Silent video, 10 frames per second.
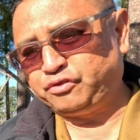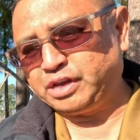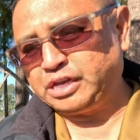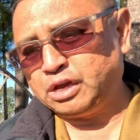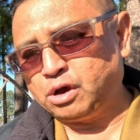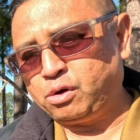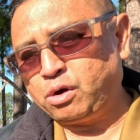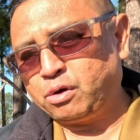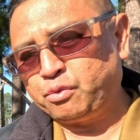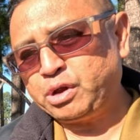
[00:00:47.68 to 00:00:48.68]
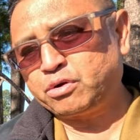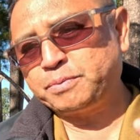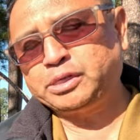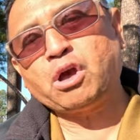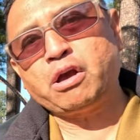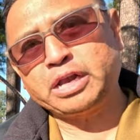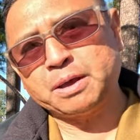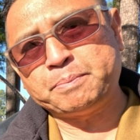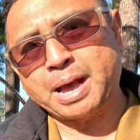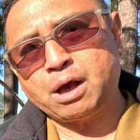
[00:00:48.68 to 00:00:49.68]
video, we are going to be talking
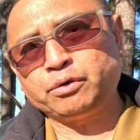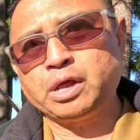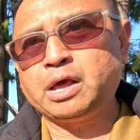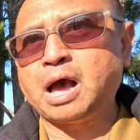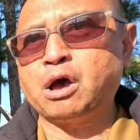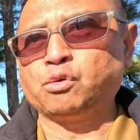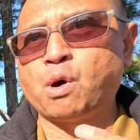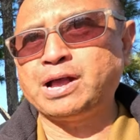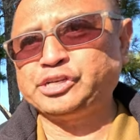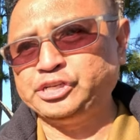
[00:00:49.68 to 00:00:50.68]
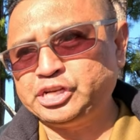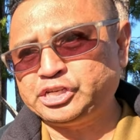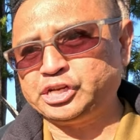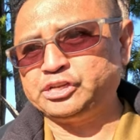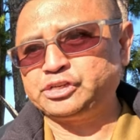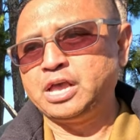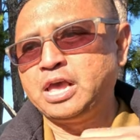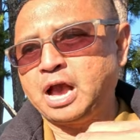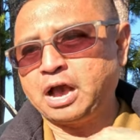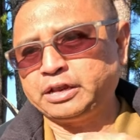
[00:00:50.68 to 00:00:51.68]
about how to wash dishes,
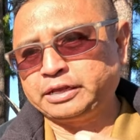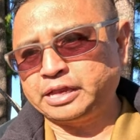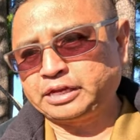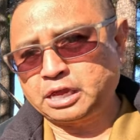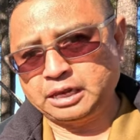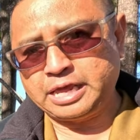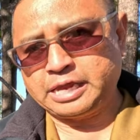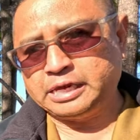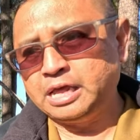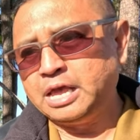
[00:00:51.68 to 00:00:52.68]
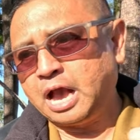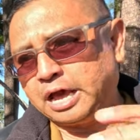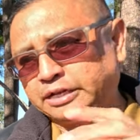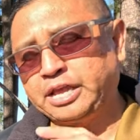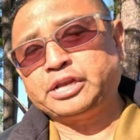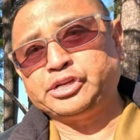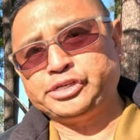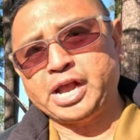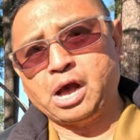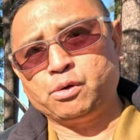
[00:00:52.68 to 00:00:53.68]
how to get clean, how to take a
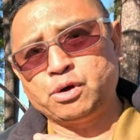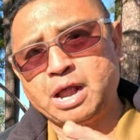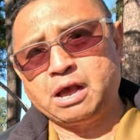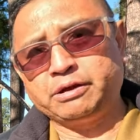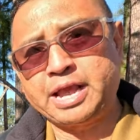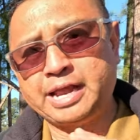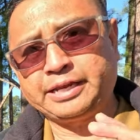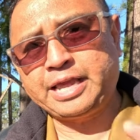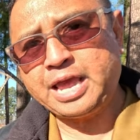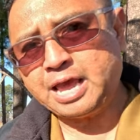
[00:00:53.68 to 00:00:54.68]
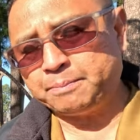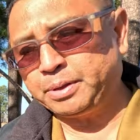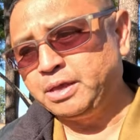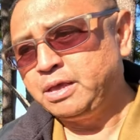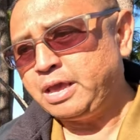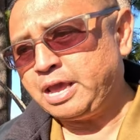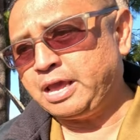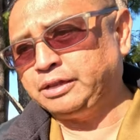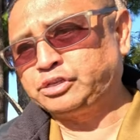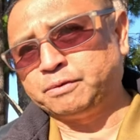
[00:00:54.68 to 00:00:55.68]
shower out at camp.
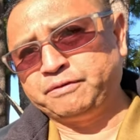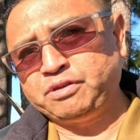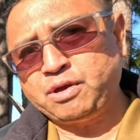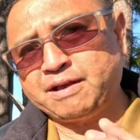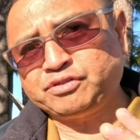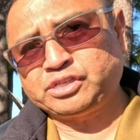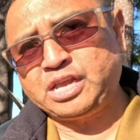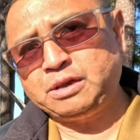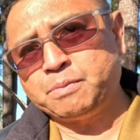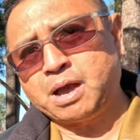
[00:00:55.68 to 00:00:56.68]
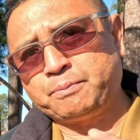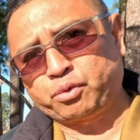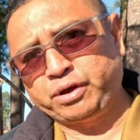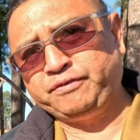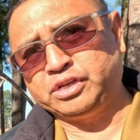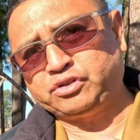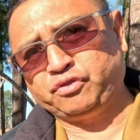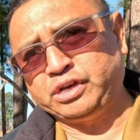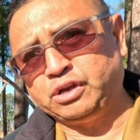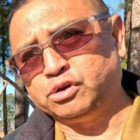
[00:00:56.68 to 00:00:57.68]
And some of you have seen my previous
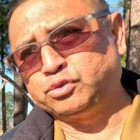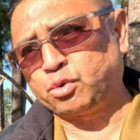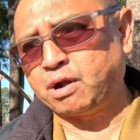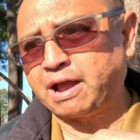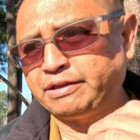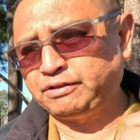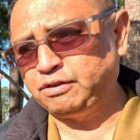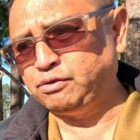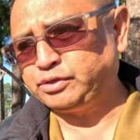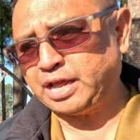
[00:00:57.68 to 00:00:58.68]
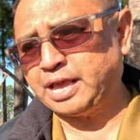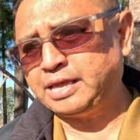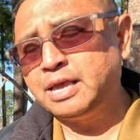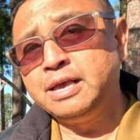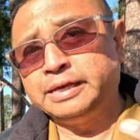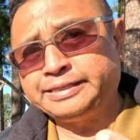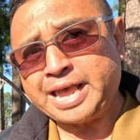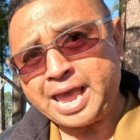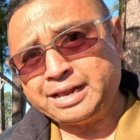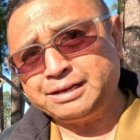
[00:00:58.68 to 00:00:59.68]
videos where I used a
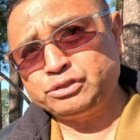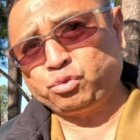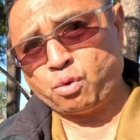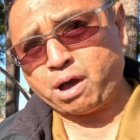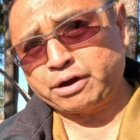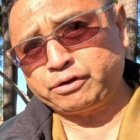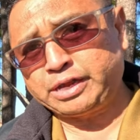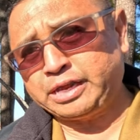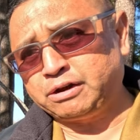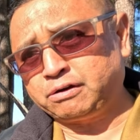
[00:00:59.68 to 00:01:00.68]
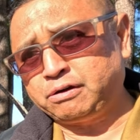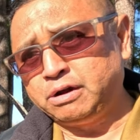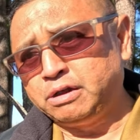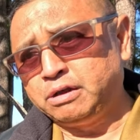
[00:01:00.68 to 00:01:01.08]
tankless water heater